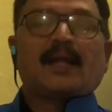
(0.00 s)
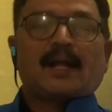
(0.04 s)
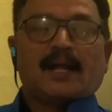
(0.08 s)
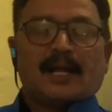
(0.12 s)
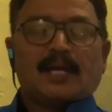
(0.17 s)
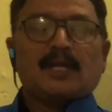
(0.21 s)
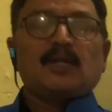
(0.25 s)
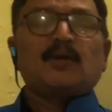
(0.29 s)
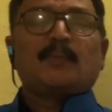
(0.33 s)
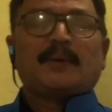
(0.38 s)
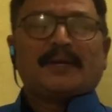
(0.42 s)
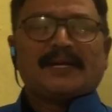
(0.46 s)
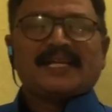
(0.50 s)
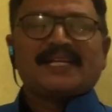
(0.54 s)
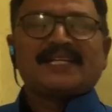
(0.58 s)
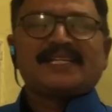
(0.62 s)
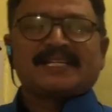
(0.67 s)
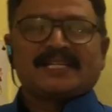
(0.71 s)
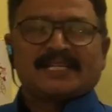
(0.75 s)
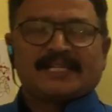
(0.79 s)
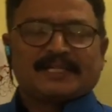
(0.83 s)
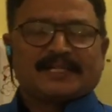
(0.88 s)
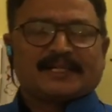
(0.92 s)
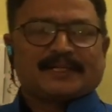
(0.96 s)
Hello my dear
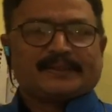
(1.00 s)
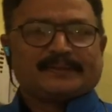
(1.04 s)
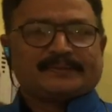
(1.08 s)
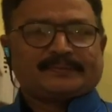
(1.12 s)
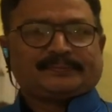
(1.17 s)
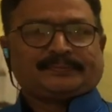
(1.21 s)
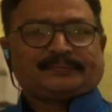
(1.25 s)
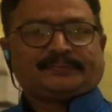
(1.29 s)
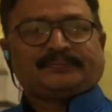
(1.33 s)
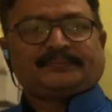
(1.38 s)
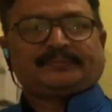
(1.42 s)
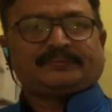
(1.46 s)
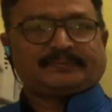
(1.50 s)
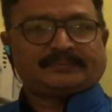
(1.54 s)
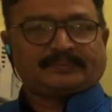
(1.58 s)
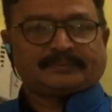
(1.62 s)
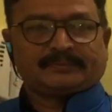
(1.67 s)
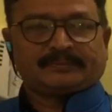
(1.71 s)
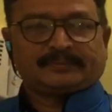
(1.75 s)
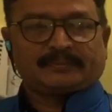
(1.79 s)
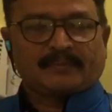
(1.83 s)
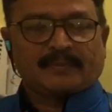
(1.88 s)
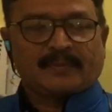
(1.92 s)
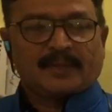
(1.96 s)
children.
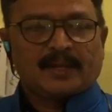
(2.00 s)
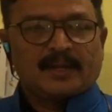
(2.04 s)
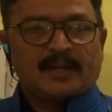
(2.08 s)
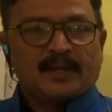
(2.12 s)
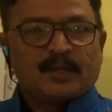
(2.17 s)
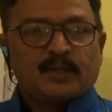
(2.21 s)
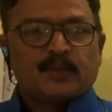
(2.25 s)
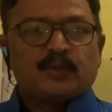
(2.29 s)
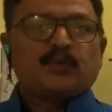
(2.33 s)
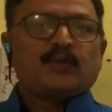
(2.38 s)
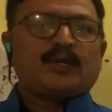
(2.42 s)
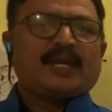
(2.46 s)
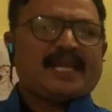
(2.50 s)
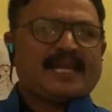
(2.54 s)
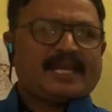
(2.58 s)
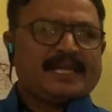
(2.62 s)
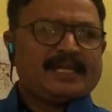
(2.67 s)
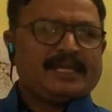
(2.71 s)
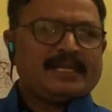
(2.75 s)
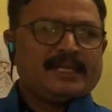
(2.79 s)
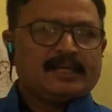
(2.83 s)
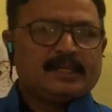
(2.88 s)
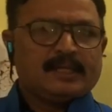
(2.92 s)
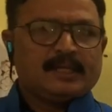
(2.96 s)

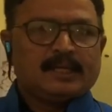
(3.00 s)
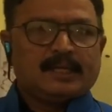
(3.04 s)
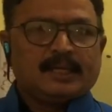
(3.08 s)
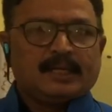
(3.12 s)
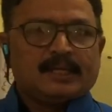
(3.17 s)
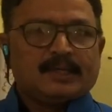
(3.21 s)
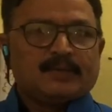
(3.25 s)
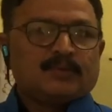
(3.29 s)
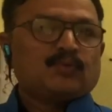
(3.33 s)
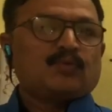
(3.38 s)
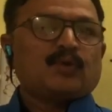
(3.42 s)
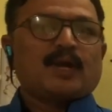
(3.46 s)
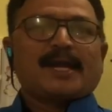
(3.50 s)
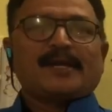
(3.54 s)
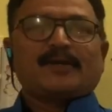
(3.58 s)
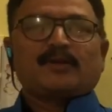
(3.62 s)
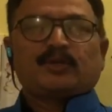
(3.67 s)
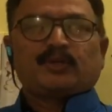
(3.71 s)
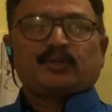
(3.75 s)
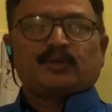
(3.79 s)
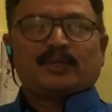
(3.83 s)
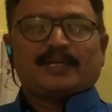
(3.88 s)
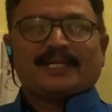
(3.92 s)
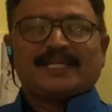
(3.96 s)
Today we are
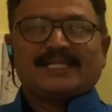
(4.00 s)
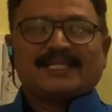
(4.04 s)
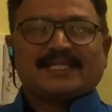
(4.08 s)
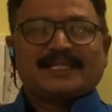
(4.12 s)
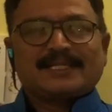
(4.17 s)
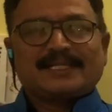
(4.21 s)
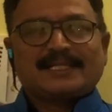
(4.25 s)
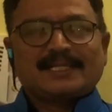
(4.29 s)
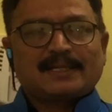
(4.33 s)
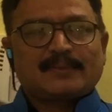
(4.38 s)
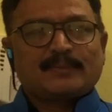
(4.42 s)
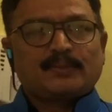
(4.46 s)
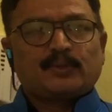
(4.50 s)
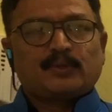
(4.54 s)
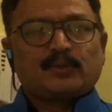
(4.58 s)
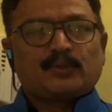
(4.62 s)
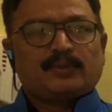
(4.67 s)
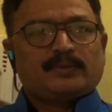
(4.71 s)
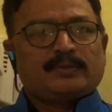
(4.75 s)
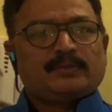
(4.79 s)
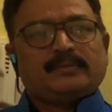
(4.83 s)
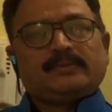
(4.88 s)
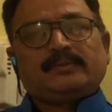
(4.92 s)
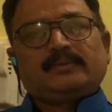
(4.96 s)
going to discuss about
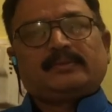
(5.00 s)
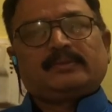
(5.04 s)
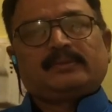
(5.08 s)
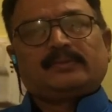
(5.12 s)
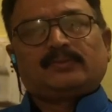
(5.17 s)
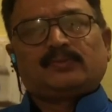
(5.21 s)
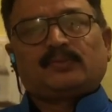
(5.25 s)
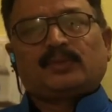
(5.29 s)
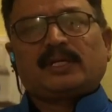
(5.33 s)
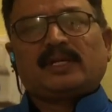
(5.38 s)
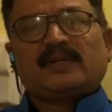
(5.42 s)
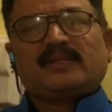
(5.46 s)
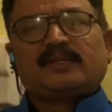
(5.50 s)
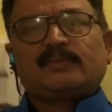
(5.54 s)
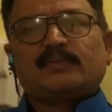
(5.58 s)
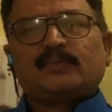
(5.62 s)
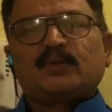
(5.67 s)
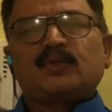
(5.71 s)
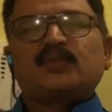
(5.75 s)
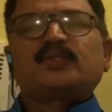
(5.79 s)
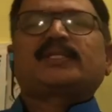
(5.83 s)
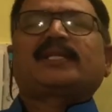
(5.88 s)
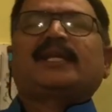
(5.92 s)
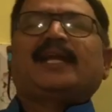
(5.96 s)
one of the
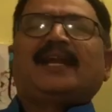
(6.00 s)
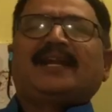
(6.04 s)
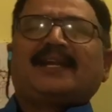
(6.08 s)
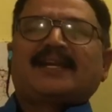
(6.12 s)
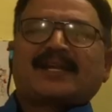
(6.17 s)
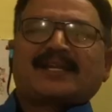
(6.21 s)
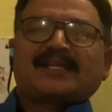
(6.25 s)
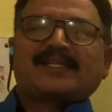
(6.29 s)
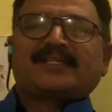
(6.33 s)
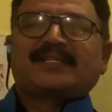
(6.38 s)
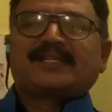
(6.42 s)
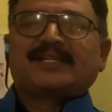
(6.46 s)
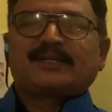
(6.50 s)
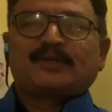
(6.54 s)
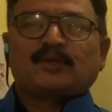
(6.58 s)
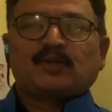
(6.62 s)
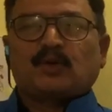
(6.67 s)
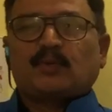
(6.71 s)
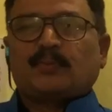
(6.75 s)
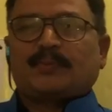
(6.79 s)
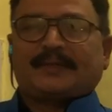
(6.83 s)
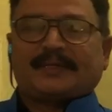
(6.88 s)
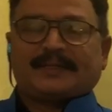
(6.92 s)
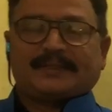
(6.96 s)
most interesting
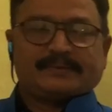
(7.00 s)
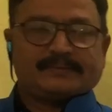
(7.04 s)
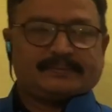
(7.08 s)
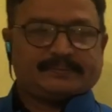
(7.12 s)
topic.